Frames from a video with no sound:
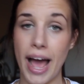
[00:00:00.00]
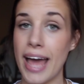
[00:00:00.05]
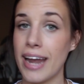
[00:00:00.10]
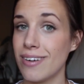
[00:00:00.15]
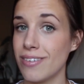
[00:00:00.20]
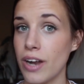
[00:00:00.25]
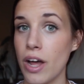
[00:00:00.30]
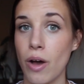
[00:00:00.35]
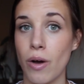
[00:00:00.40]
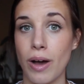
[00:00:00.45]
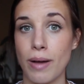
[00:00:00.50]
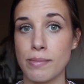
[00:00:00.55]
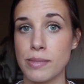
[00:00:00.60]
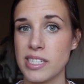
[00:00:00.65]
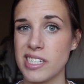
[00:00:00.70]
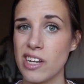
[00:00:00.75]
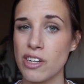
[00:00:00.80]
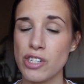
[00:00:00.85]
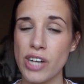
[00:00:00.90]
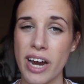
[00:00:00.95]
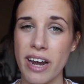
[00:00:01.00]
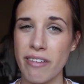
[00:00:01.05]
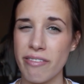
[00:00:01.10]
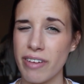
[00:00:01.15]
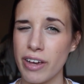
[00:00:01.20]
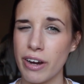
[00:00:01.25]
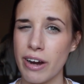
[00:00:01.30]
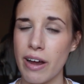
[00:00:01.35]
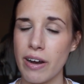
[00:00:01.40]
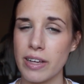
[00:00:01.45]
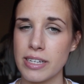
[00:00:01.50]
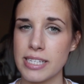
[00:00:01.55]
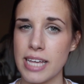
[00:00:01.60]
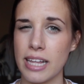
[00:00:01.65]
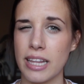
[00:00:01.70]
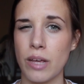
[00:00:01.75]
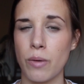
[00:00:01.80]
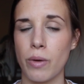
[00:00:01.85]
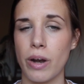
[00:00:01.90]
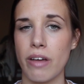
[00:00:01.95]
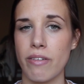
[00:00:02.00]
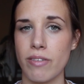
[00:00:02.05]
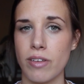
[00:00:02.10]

I don't know. I'm still trying to figure out exactly what I